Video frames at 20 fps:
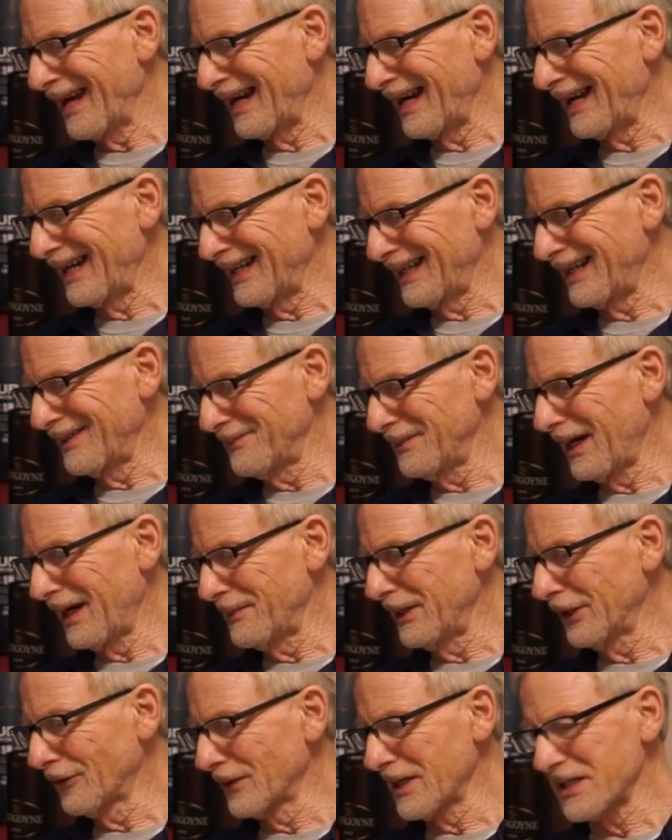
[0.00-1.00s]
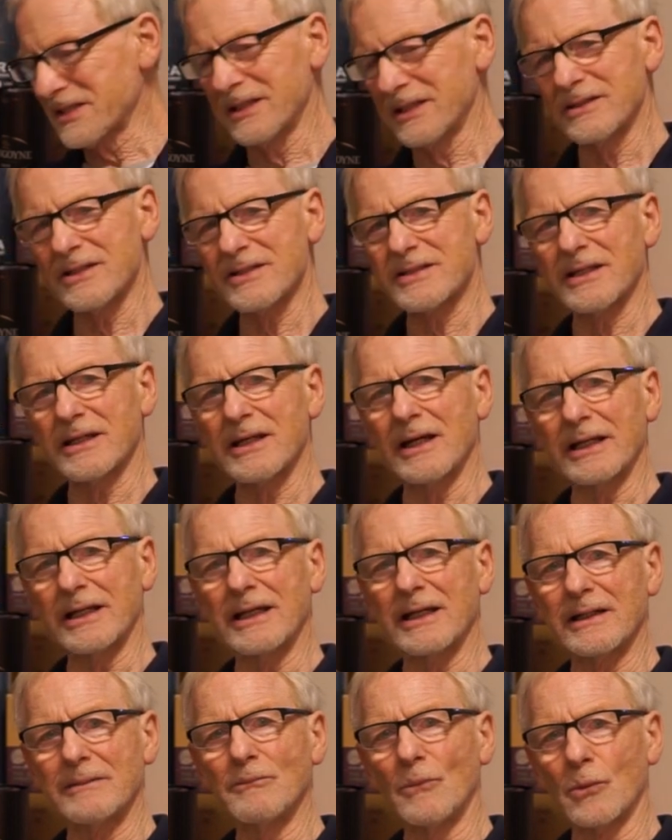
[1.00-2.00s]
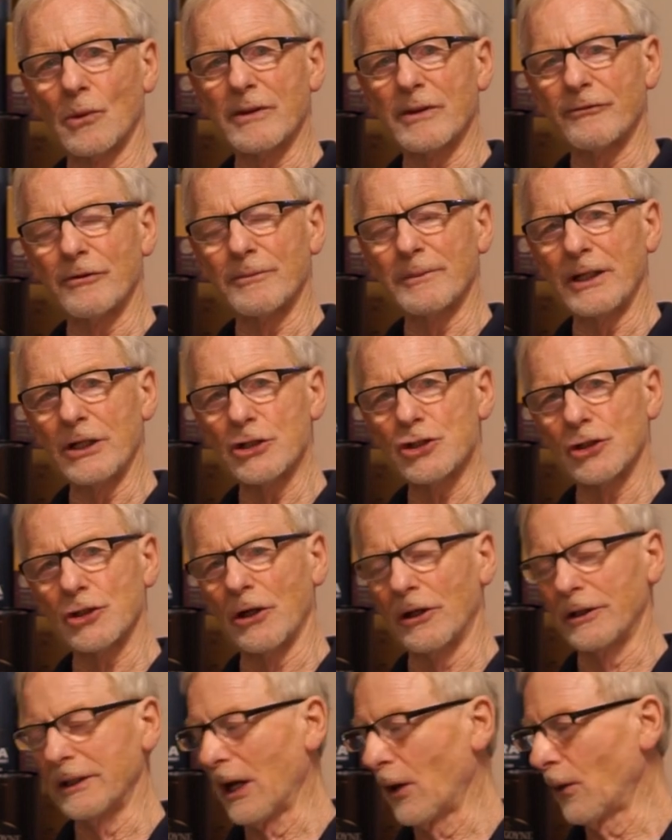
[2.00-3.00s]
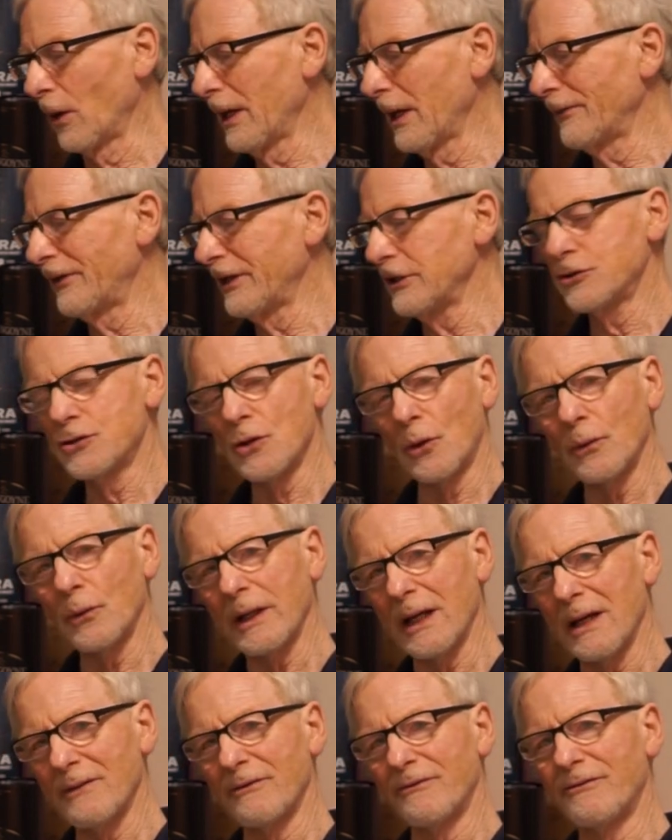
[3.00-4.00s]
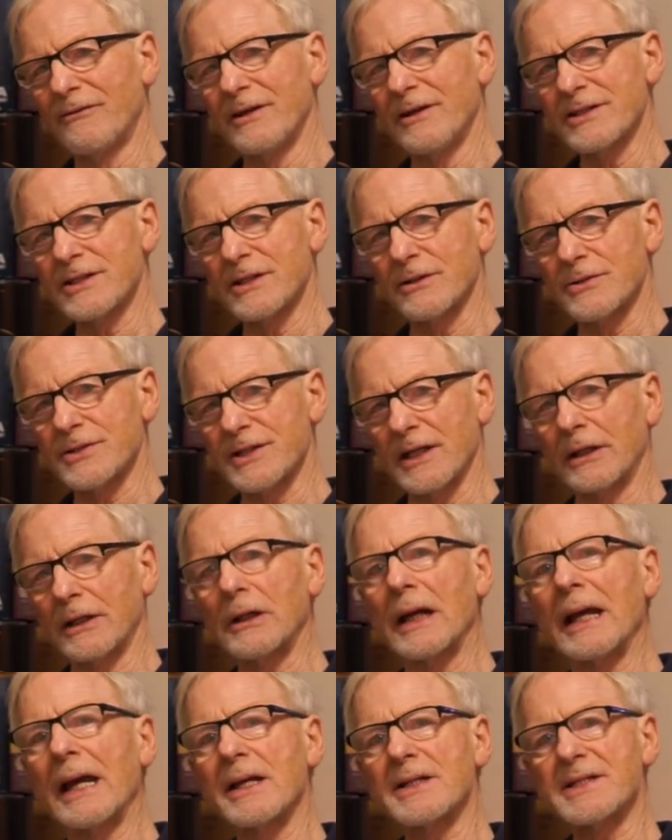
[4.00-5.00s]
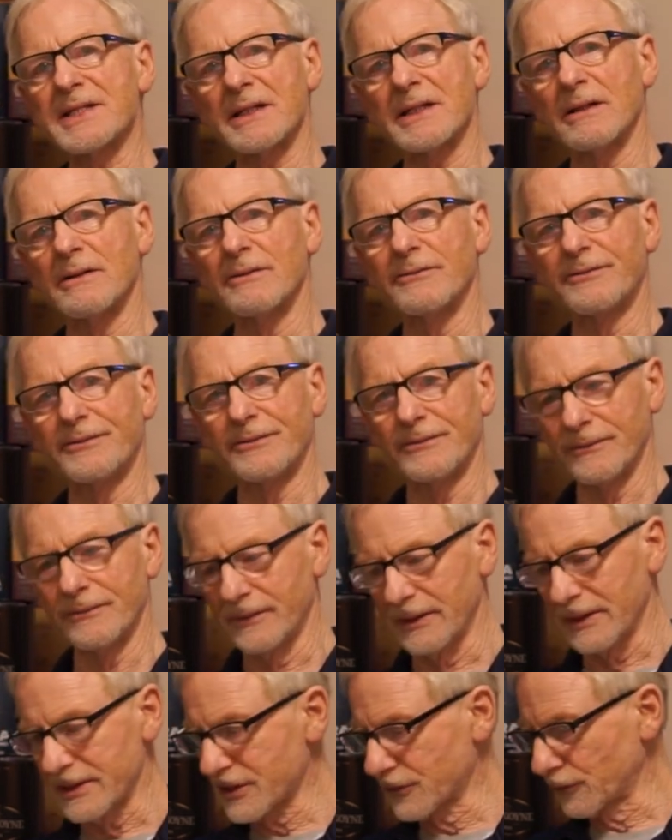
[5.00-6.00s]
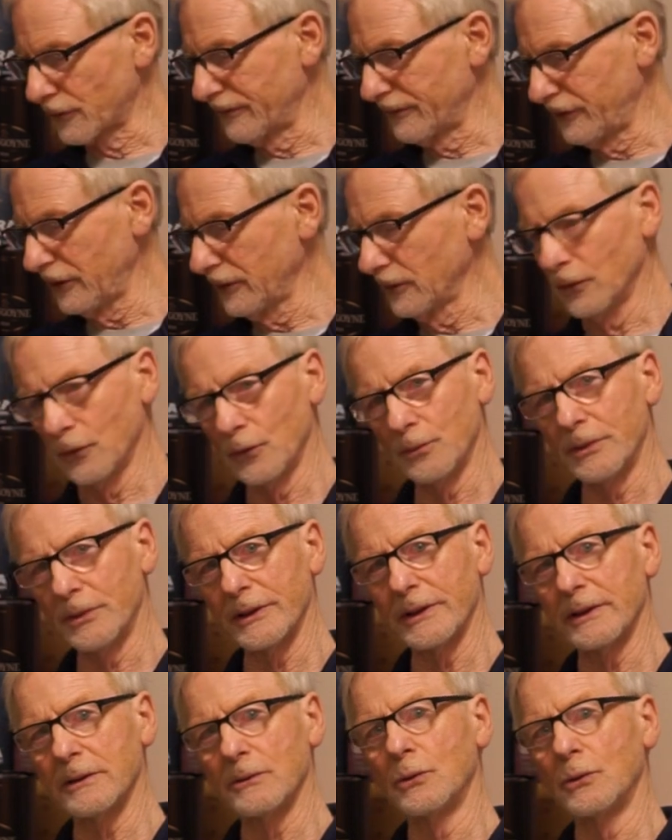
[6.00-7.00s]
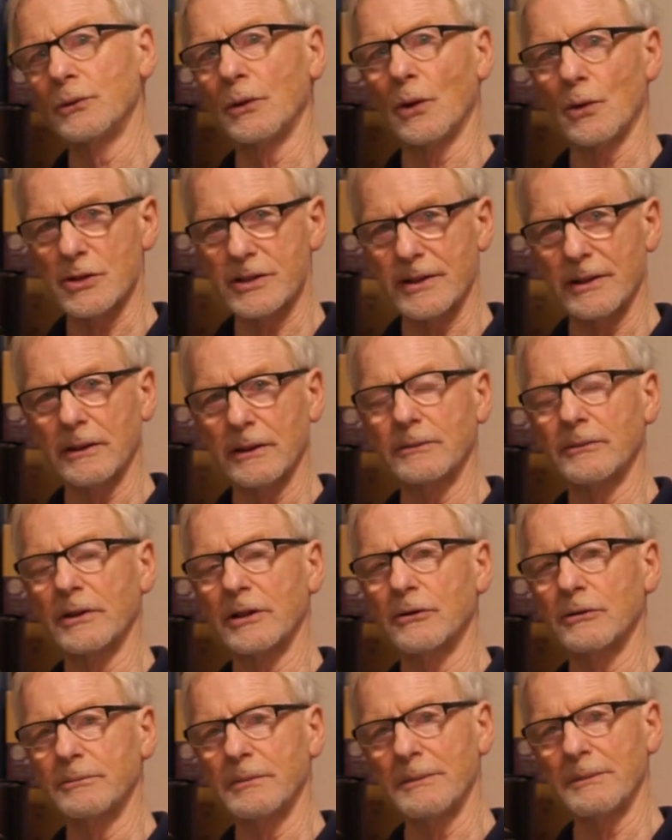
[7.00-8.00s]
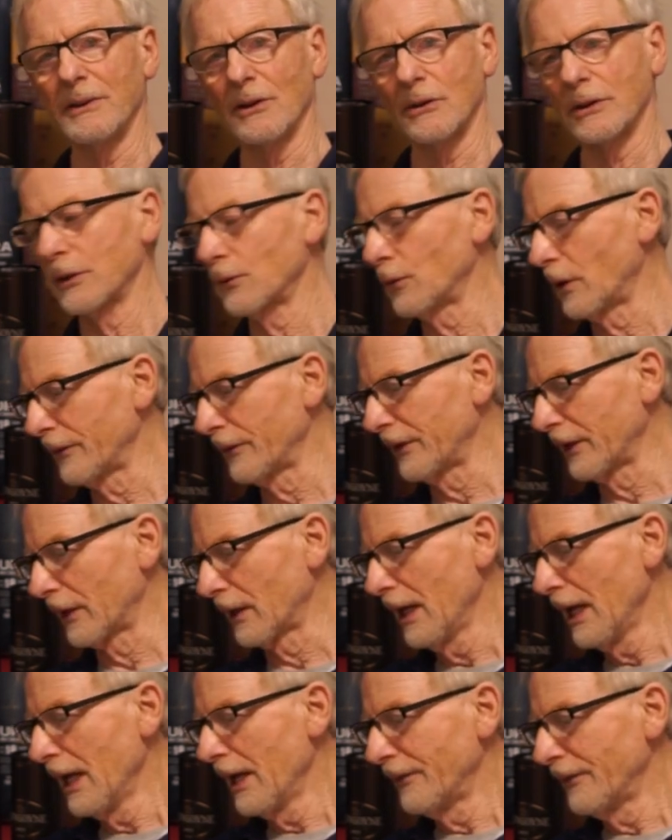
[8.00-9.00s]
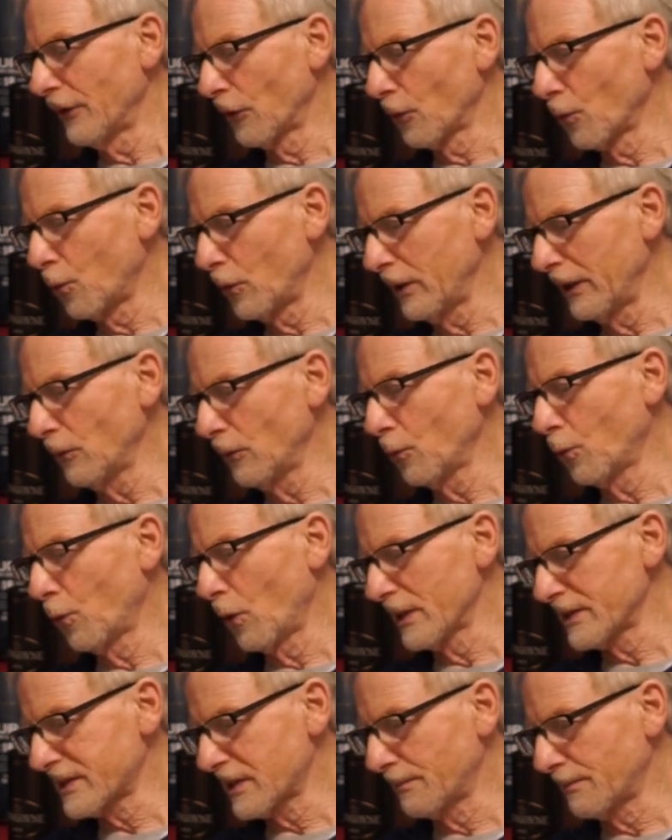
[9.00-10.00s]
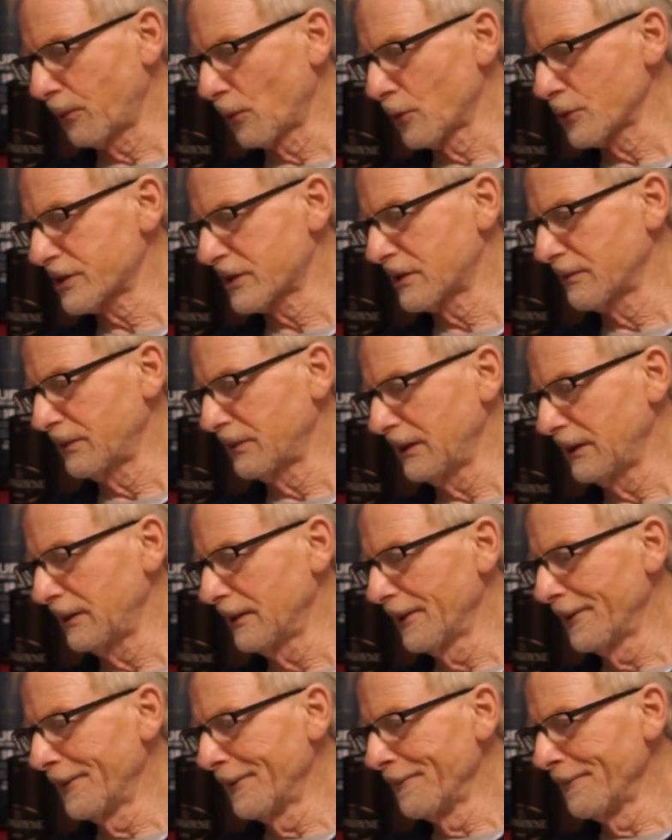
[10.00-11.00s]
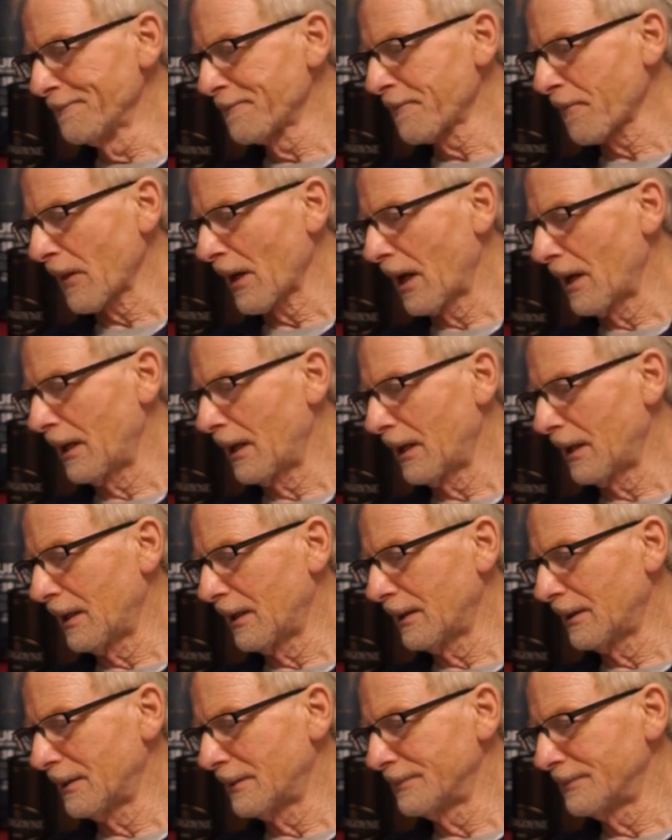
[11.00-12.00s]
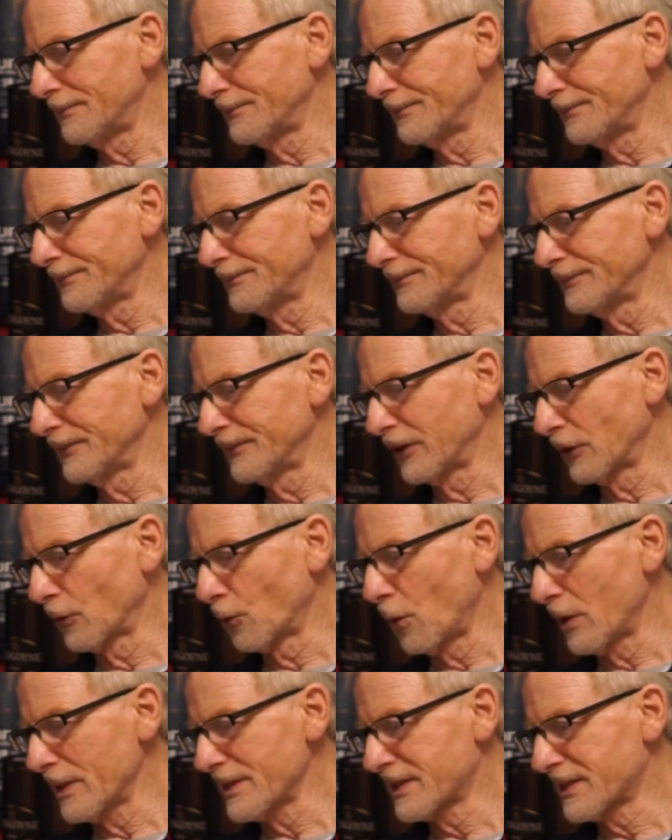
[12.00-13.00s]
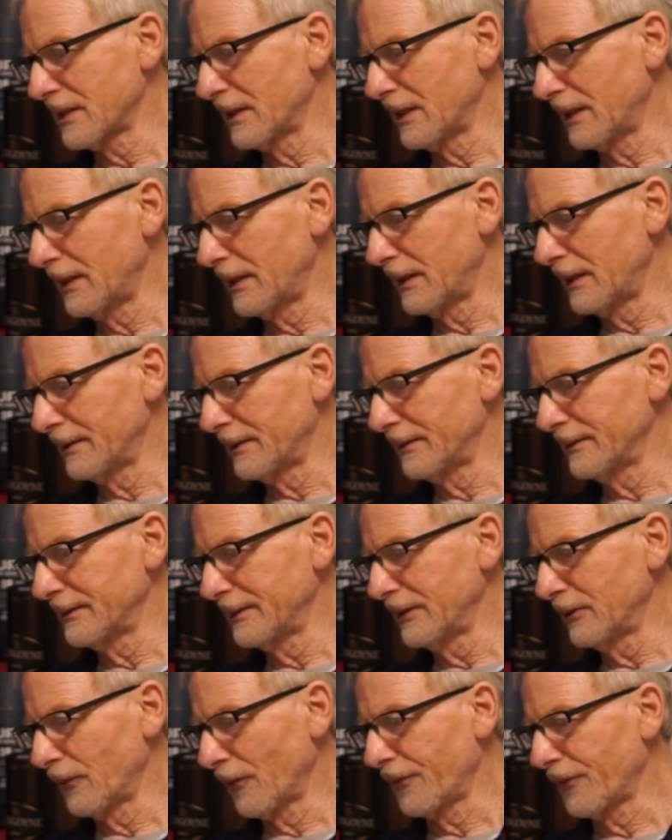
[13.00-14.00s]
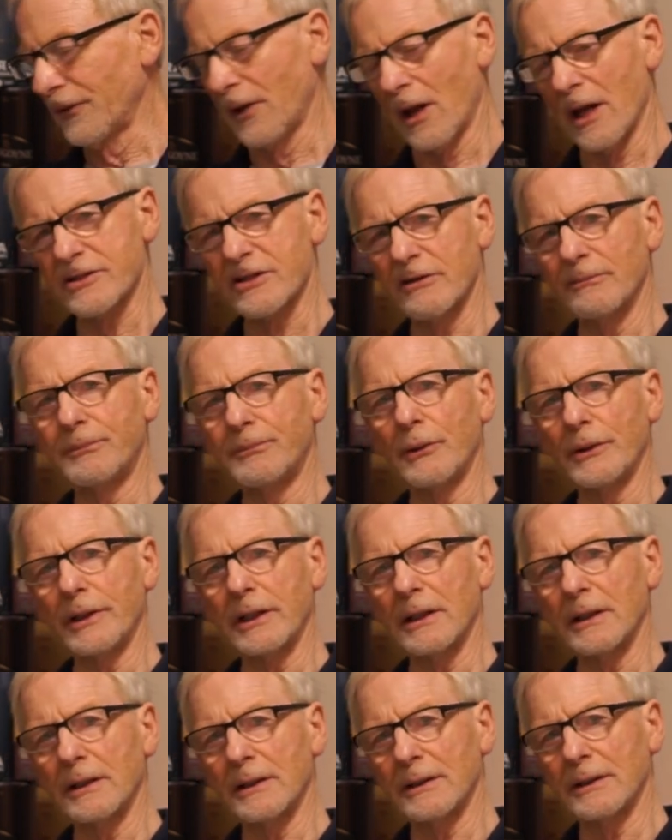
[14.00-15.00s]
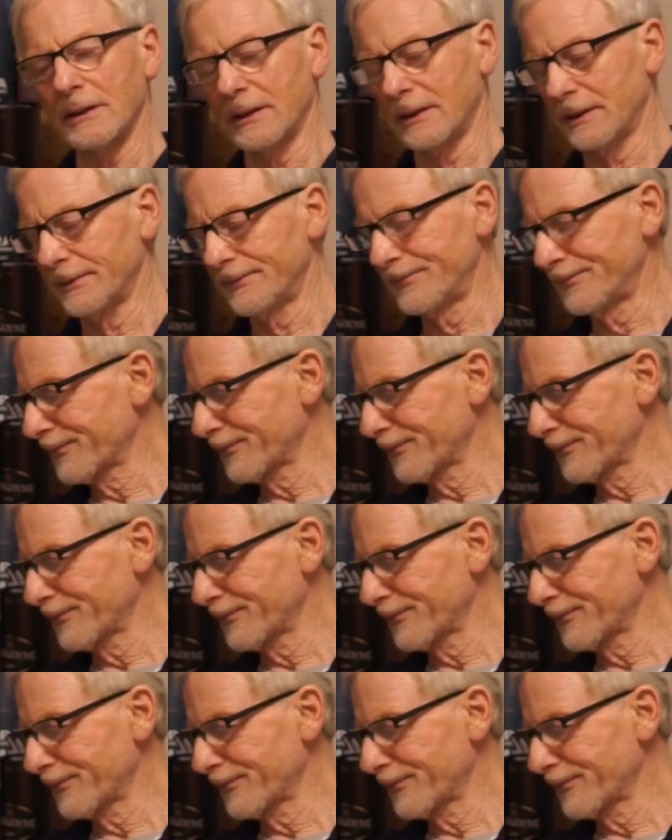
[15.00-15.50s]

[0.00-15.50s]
I'm interested just to kind of get more information on it. Now, they don't have a visitor center as of this review, but who knows, they could be building one there. It was supposed to be, there was thoughts of putting a